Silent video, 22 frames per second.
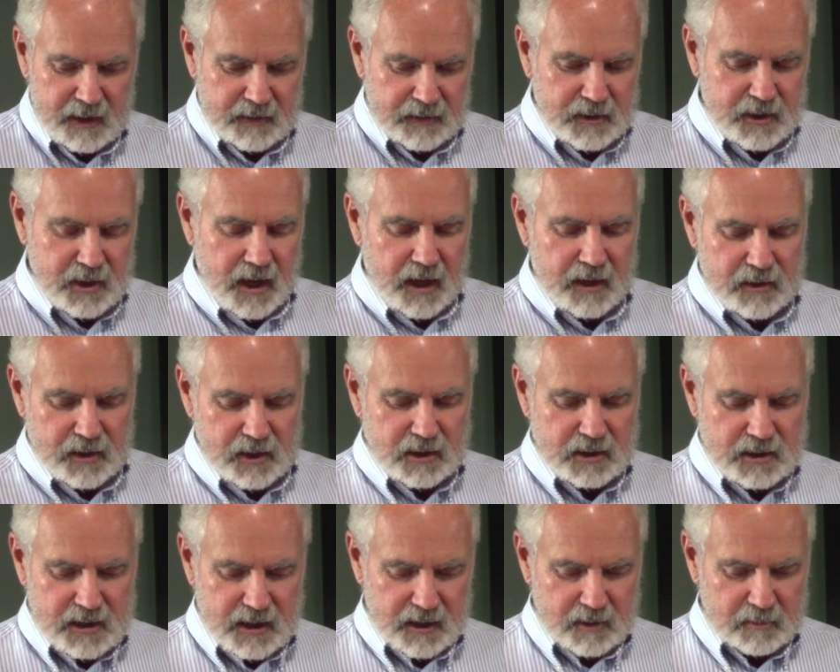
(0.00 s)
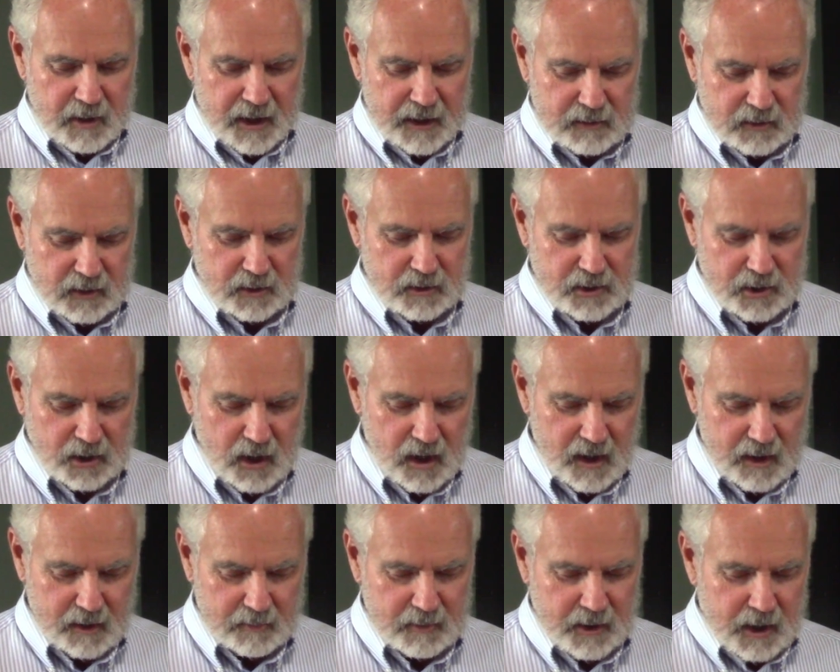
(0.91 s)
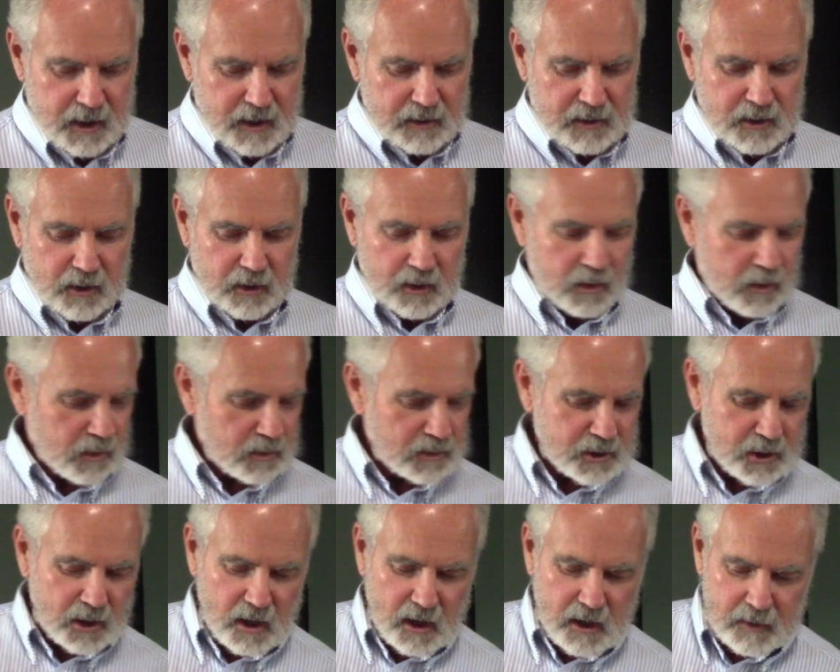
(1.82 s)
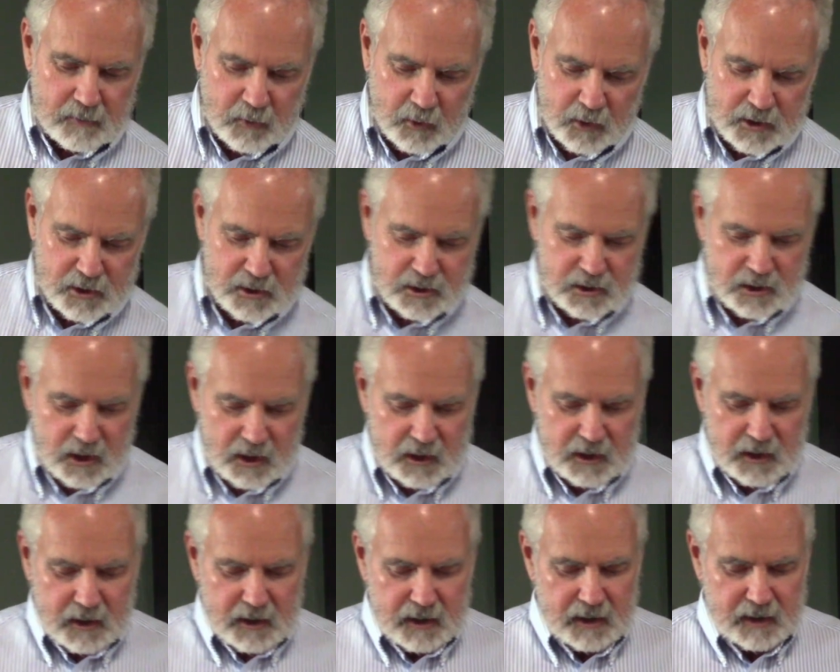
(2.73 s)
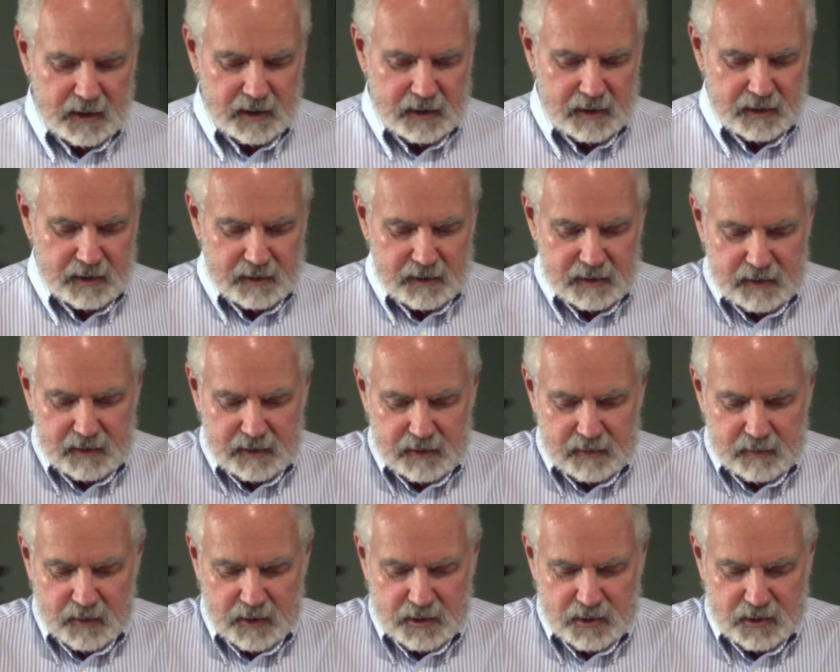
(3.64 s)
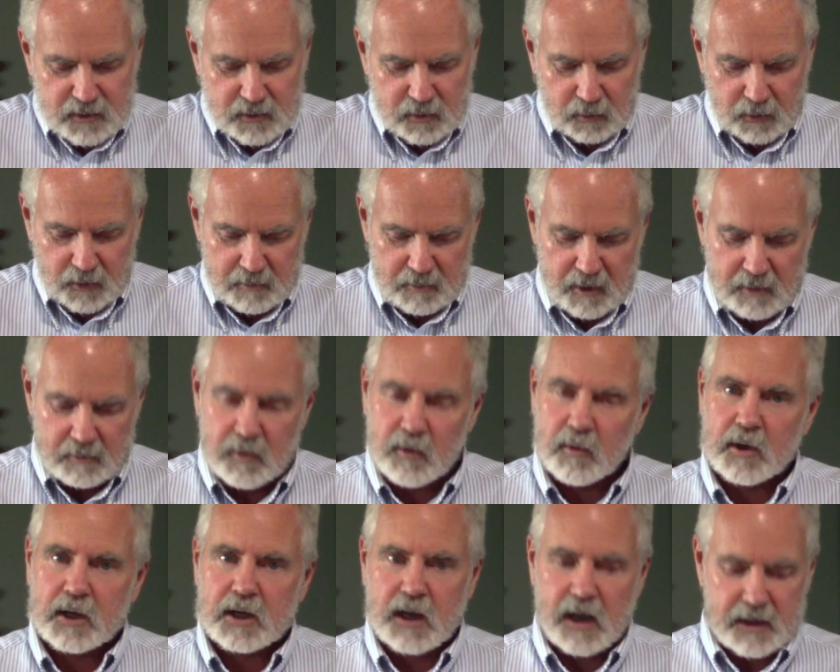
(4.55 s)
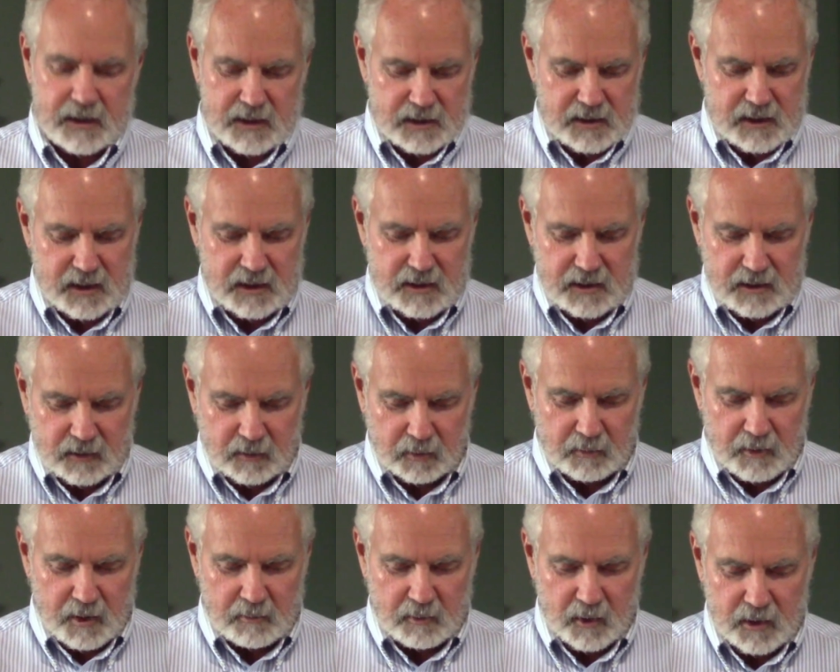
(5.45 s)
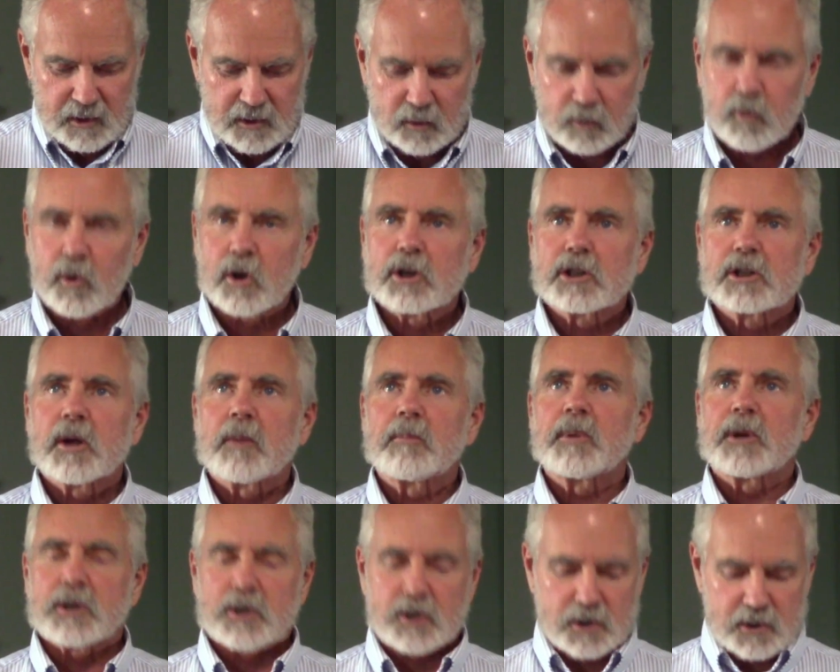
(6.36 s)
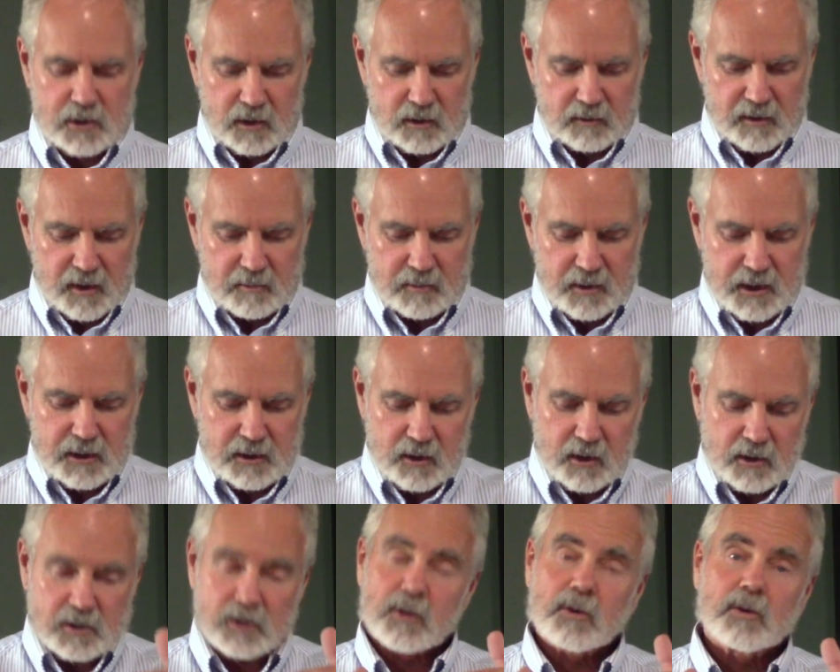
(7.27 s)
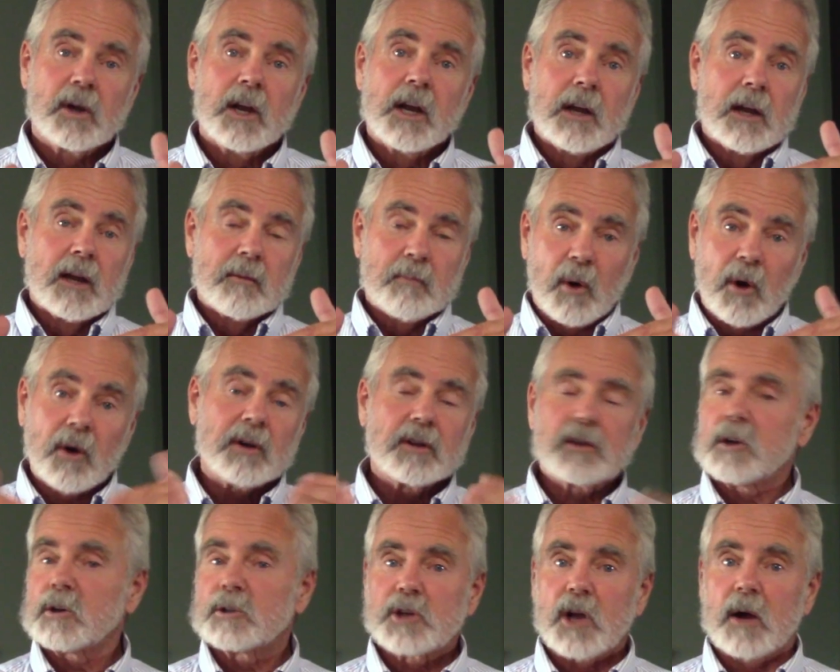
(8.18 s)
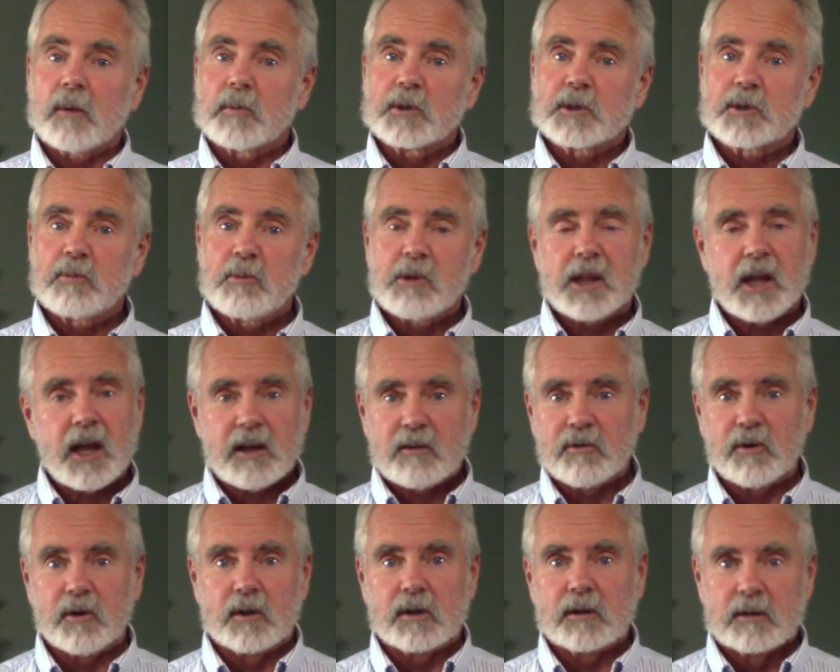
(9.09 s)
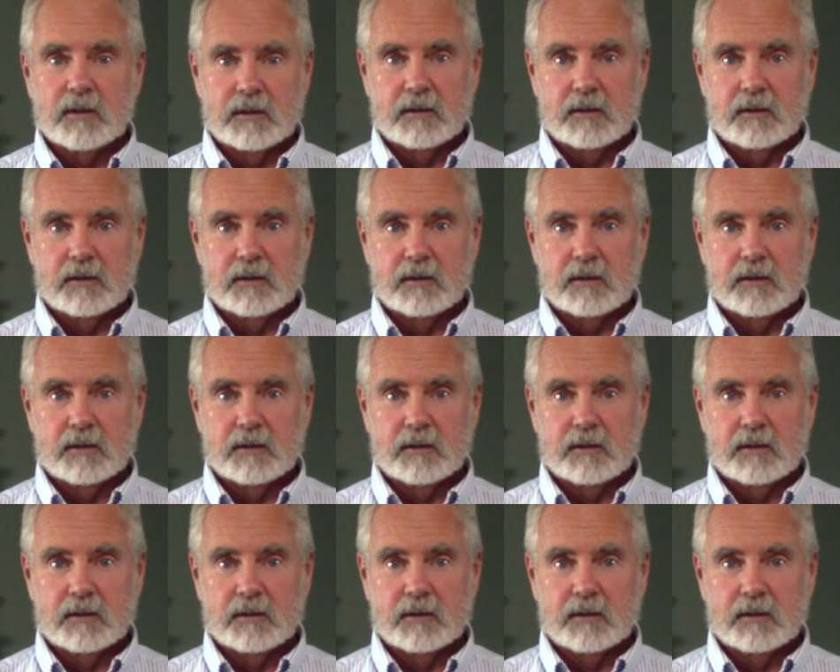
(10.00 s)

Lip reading: This, think about their job. Their whole job was to remember what God had done, to remember to worship and to serve Him. But it also, part of their job was to be thankful,